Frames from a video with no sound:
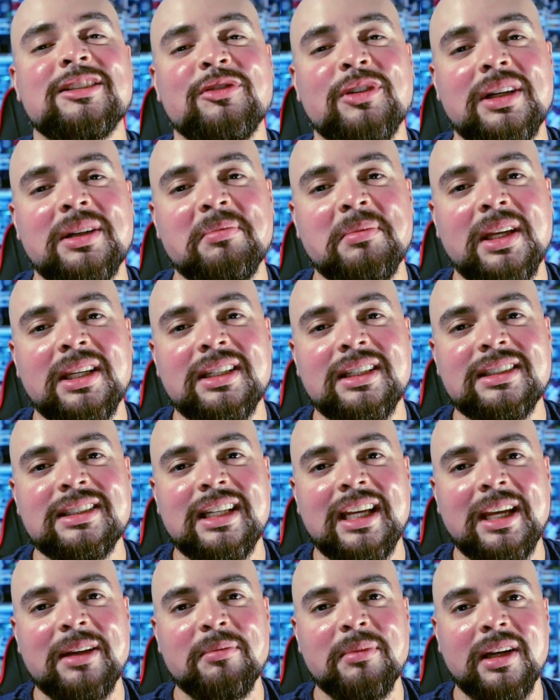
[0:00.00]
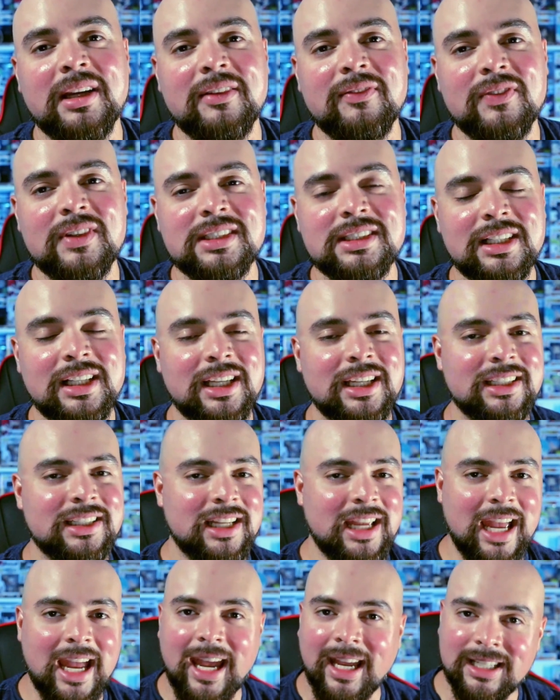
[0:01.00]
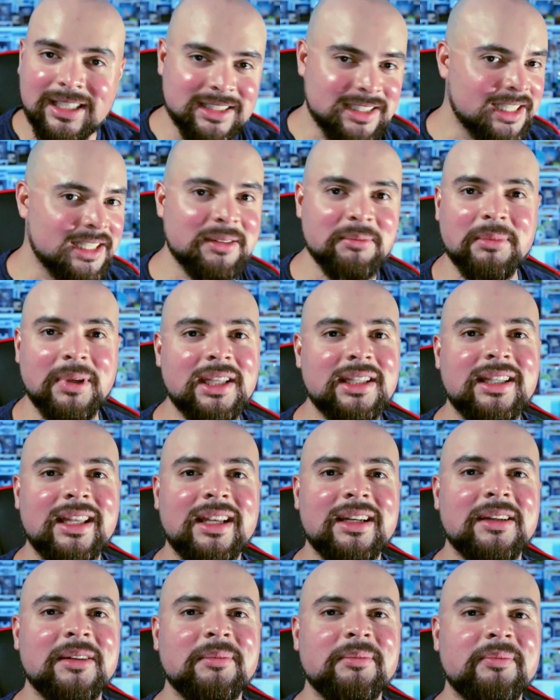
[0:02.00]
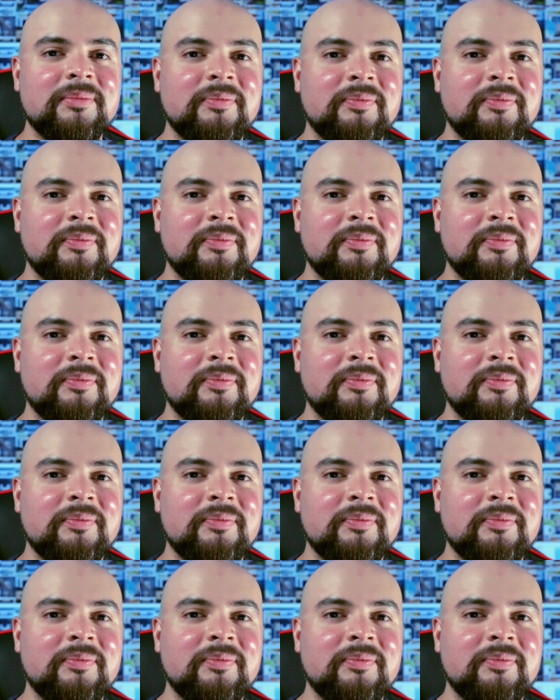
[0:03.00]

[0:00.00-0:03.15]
the recommended time by Invisalign. Didn't make that up.